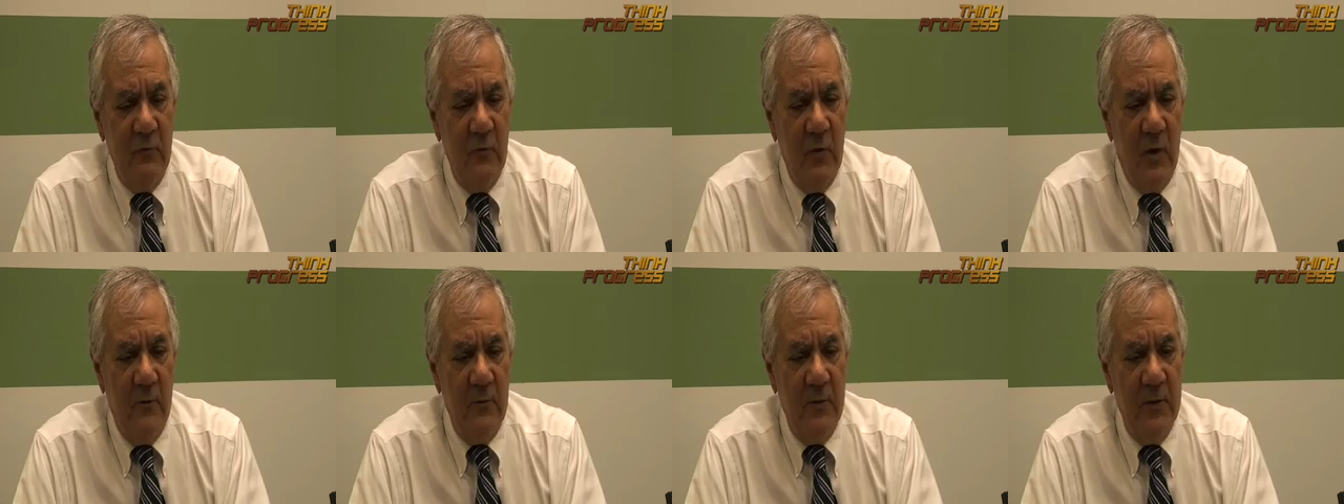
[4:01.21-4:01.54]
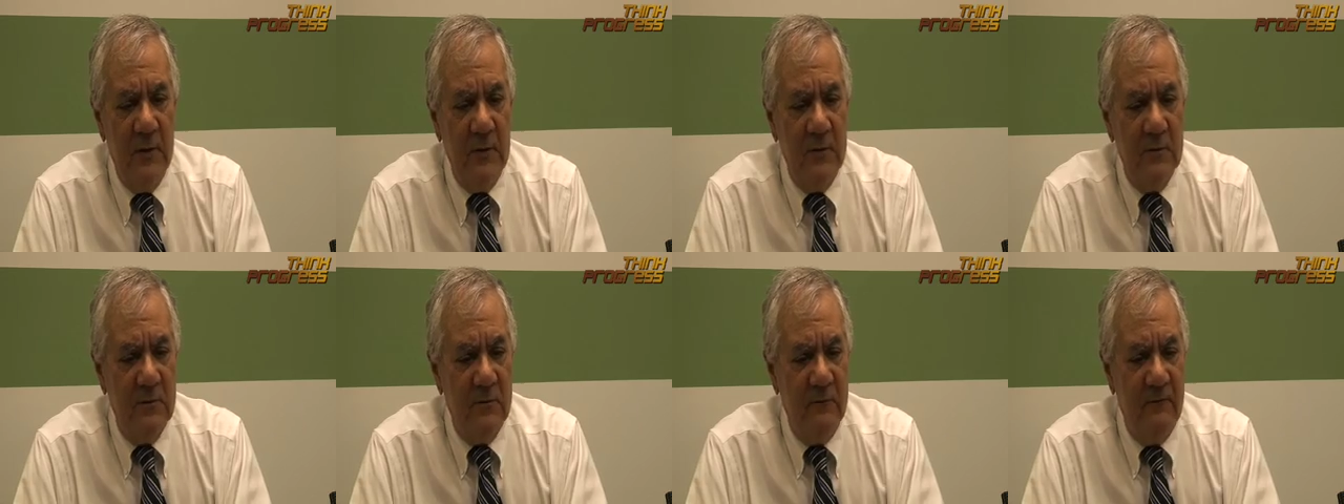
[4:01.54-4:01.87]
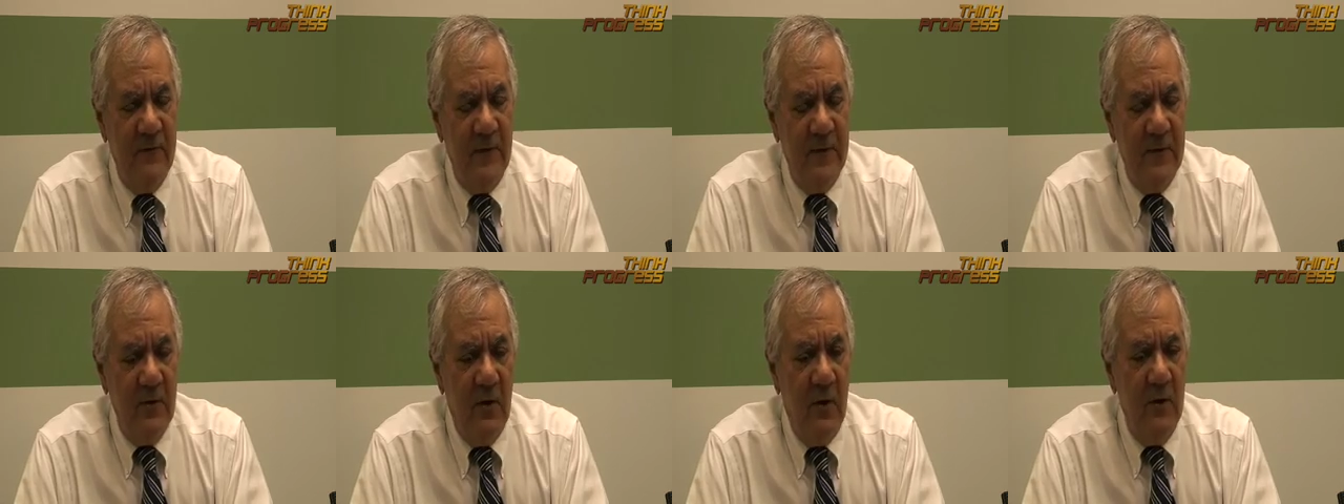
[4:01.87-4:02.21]
where we
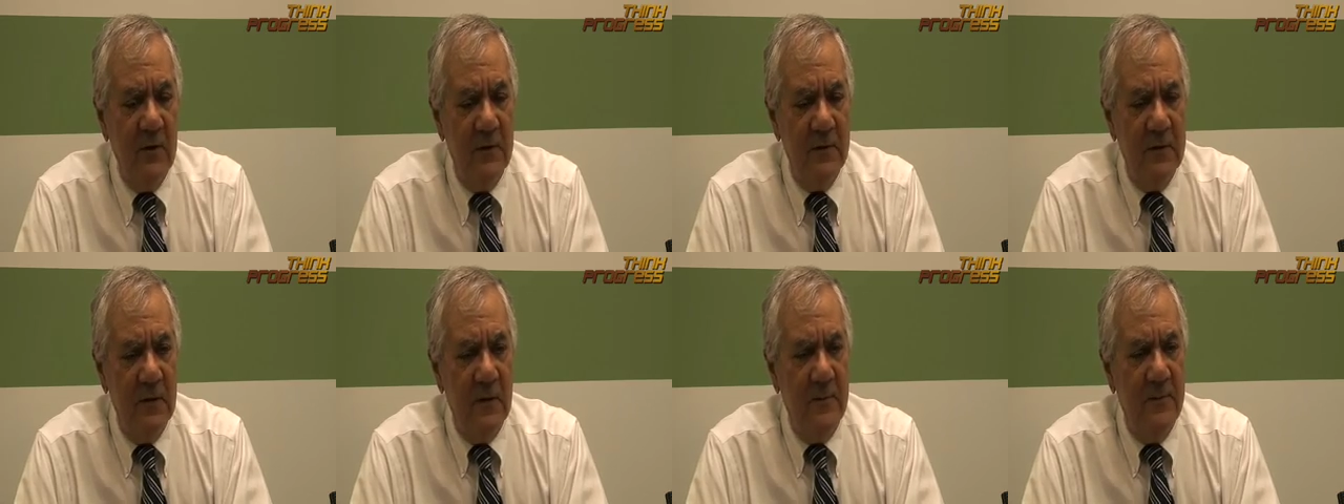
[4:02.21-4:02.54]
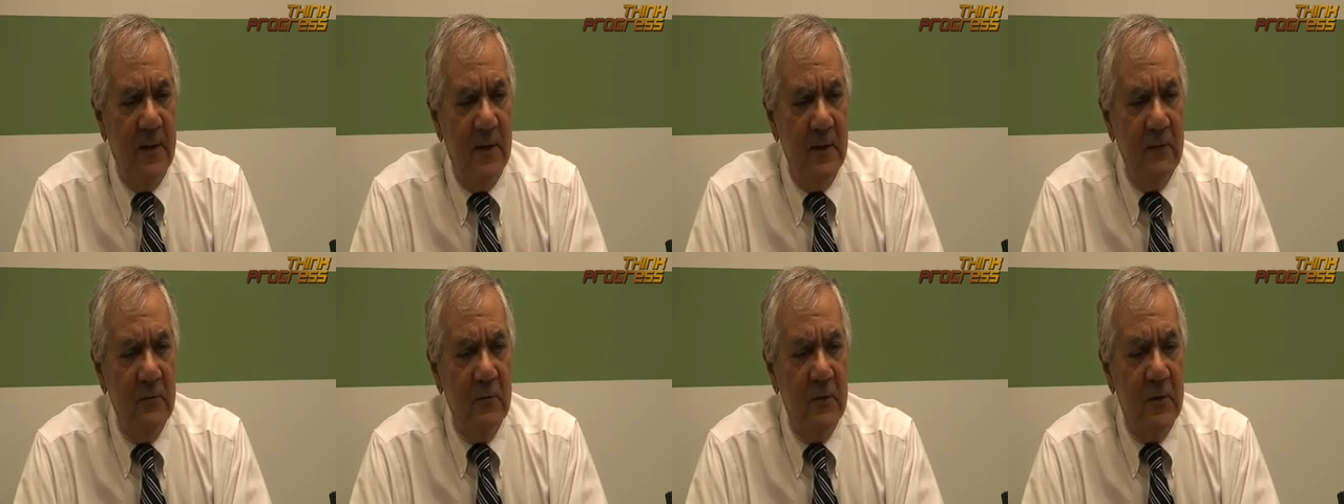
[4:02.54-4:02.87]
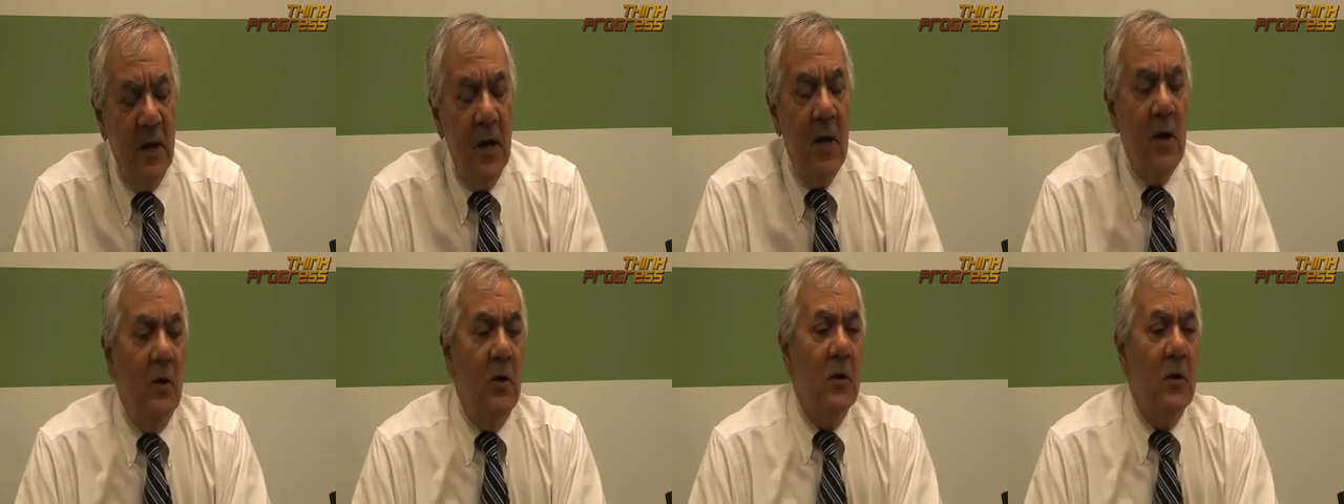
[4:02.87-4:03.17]
defend our legitimate interests.